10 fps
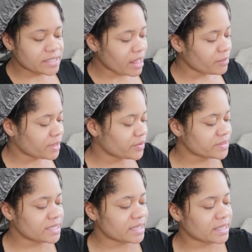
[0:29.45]
So I'll be
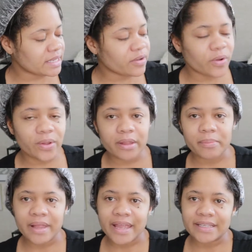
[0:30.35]
using the
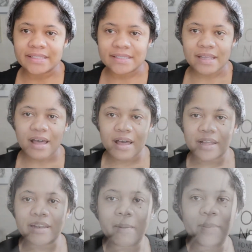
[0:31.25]

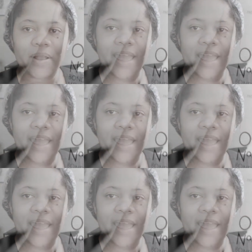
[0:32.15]
Olaplex number